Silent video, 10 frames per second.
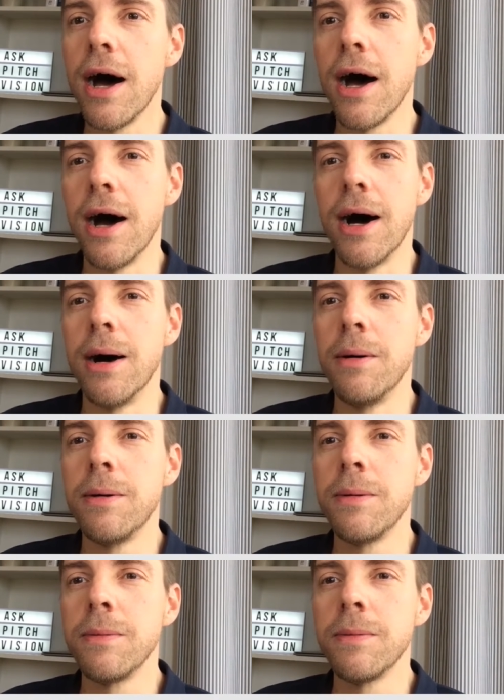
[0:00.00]
can.
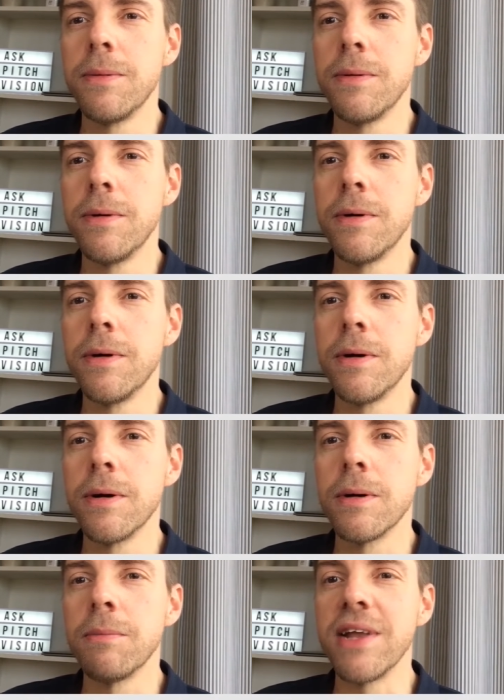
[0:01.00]

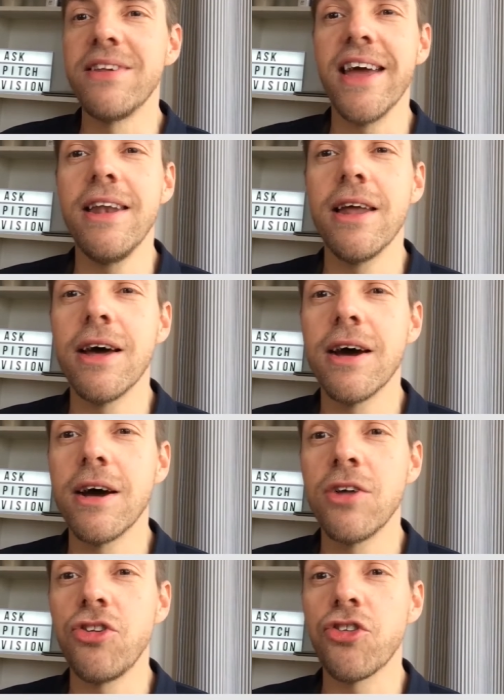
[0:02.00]
Maintain,
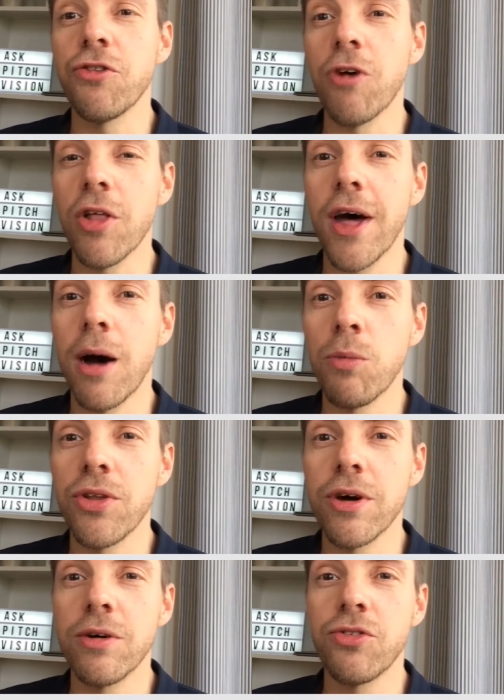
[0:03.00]
just to follow that up
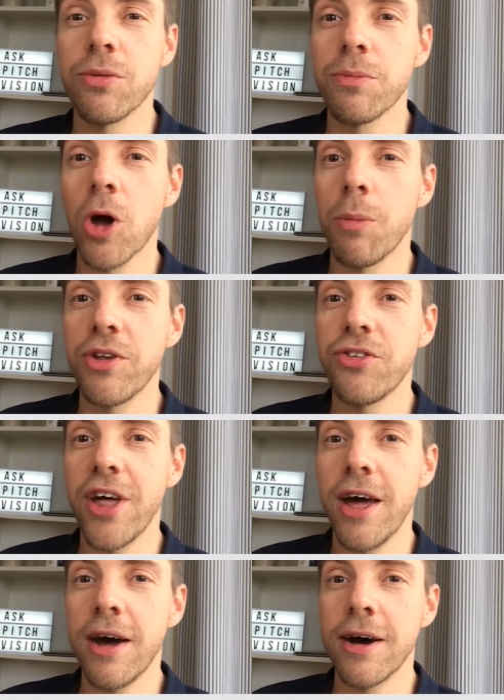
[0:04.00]
with some comments
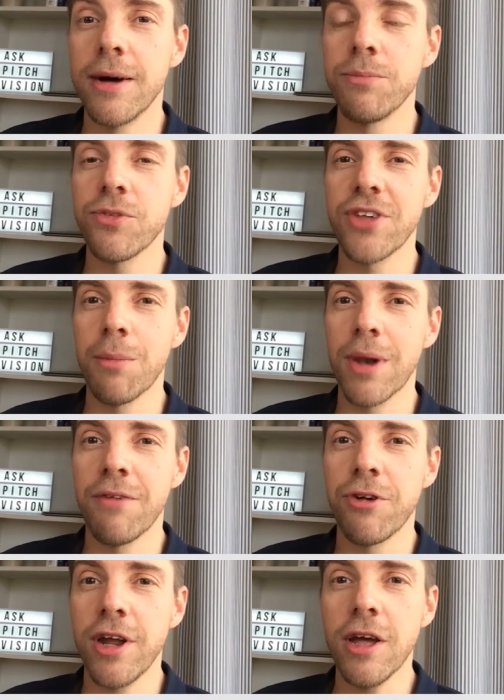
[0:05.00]
there, Sam
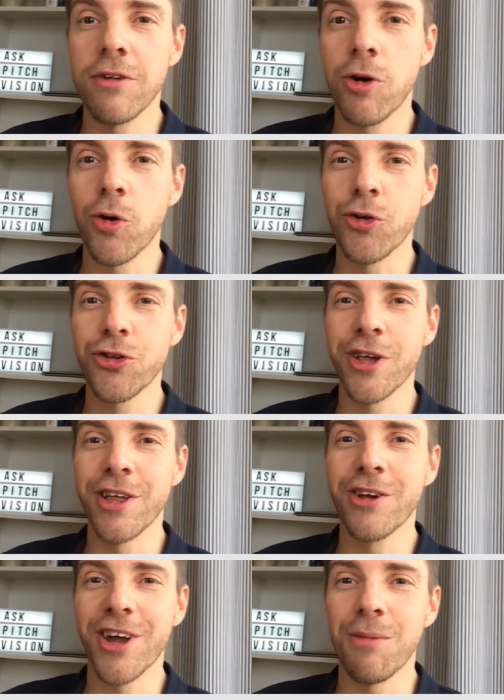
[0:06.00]
Lavery, of course,
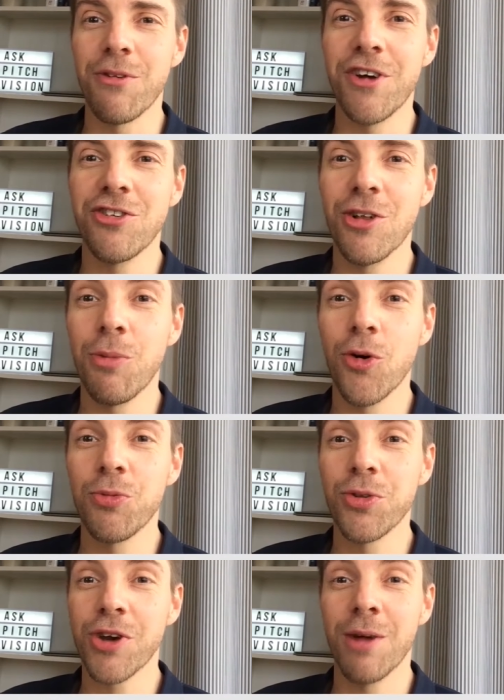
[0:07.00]
a cricket professional at
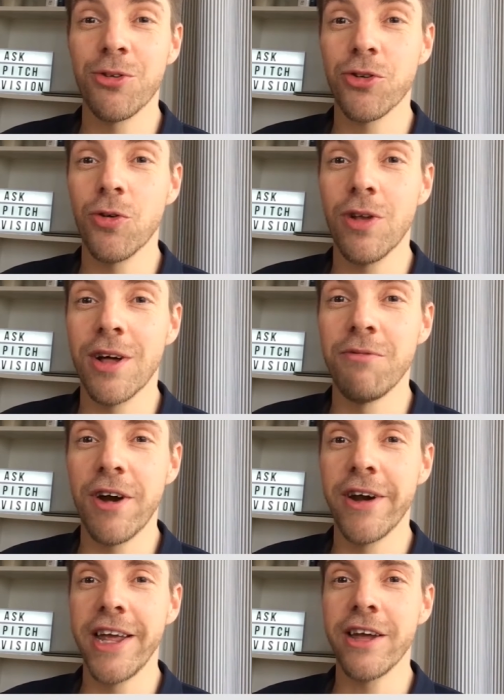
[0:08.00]
Portsmouth Grammar School, a
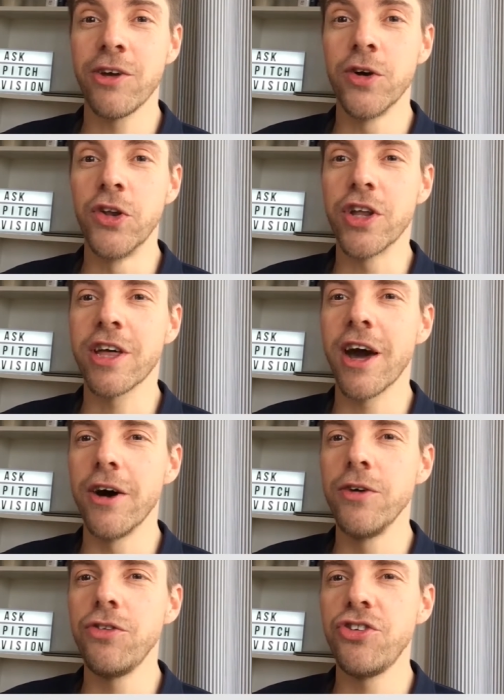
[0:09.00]
very good
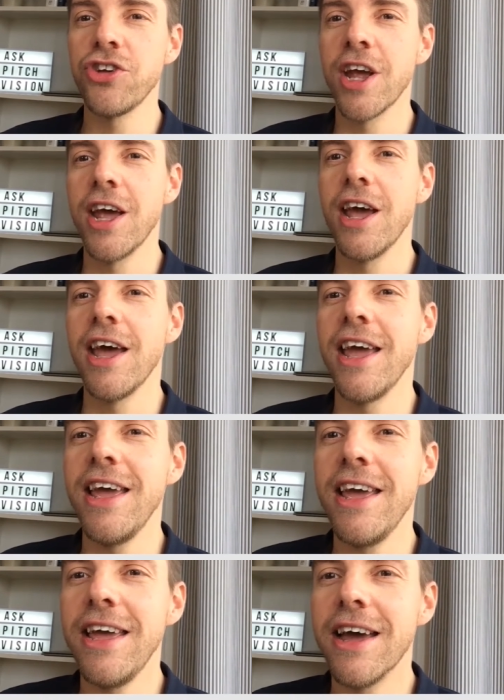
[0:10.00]
coach.
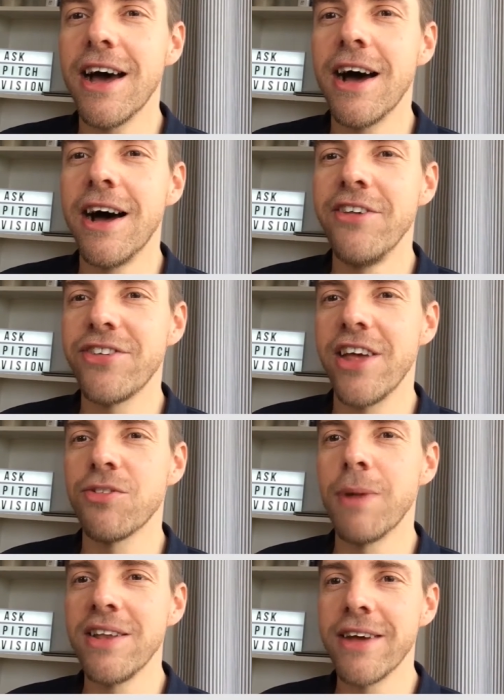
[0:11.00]
He
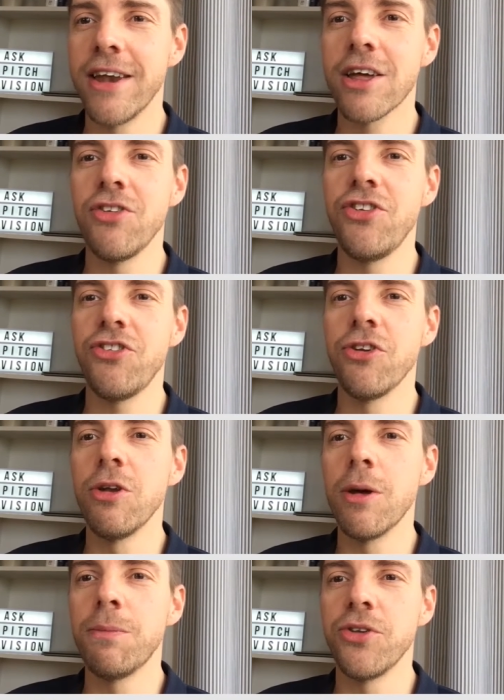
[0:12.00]
says maintain a consistent
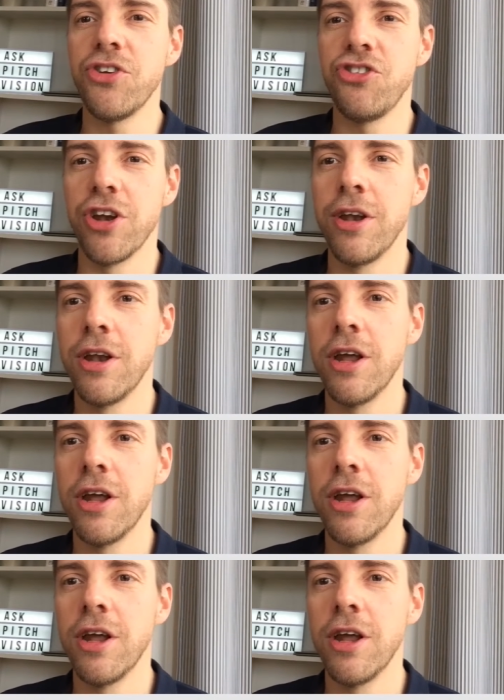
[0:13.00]
position